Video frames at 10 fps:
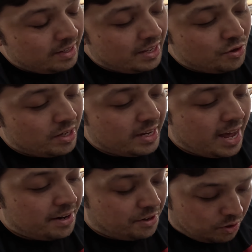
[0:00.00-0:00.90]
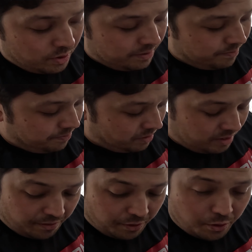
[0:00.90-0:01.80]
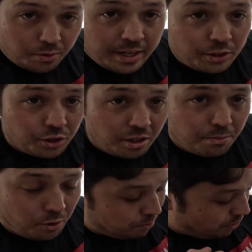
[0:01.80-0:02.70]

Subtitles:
And you can kind of do it if you do tension on both